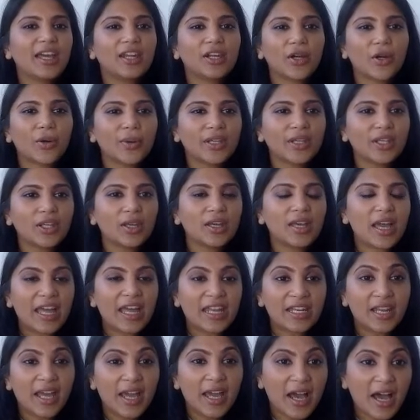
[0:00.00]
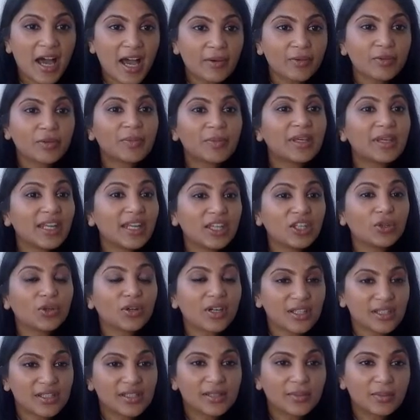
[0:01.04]
and going. And I would be getting your
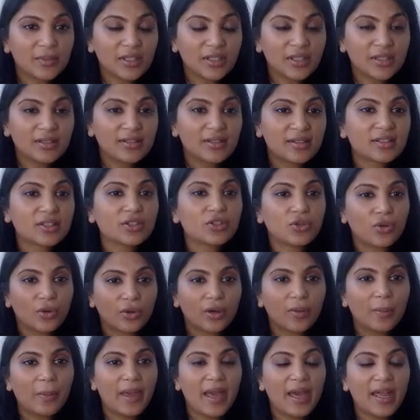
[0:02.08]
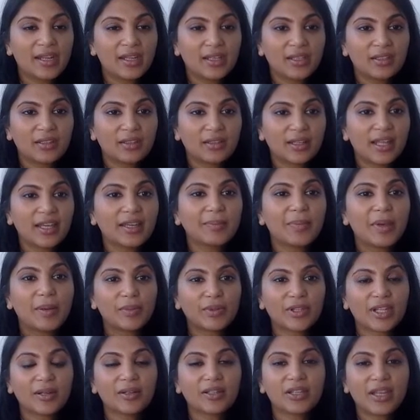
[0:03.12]
customers to talk about it, like
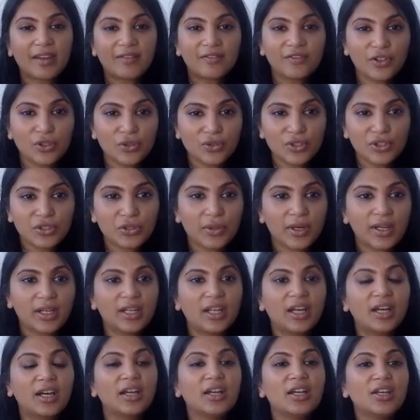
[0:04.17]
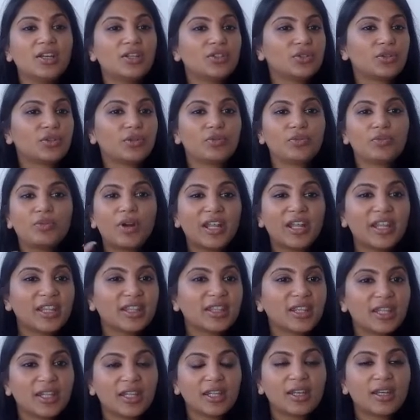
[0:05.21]
people that have used Treiner. So rather
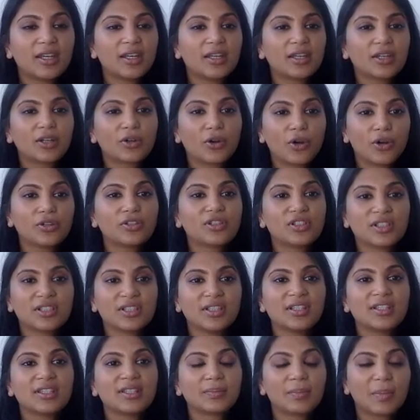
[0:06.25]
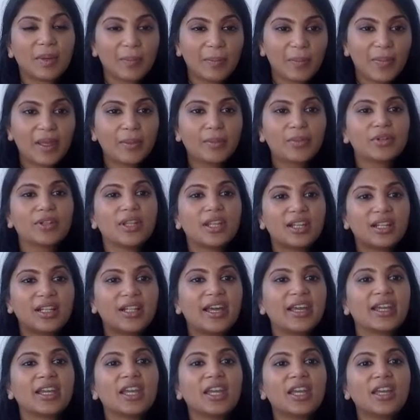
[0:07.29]
than the coaches, but people that are
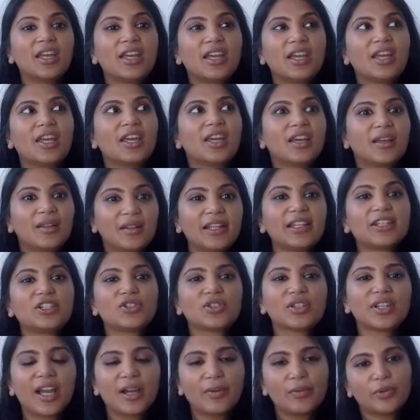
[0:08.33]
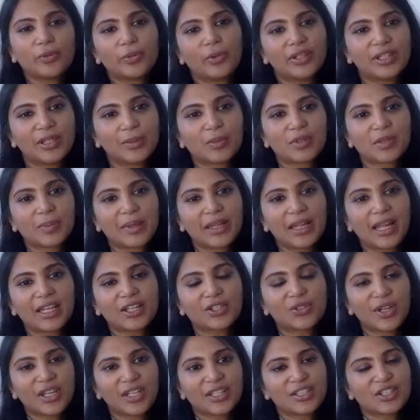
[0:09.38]
like, literally, I would want them to be like,
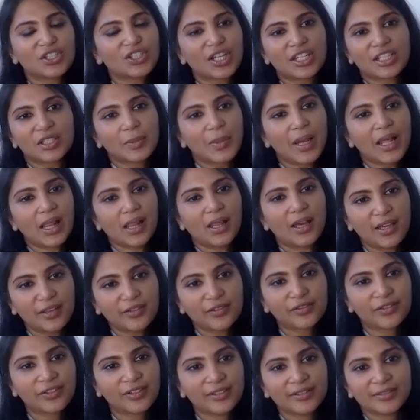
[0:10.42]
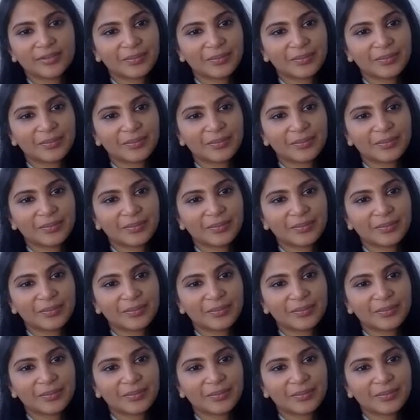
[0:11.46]
Trainer's changed my life.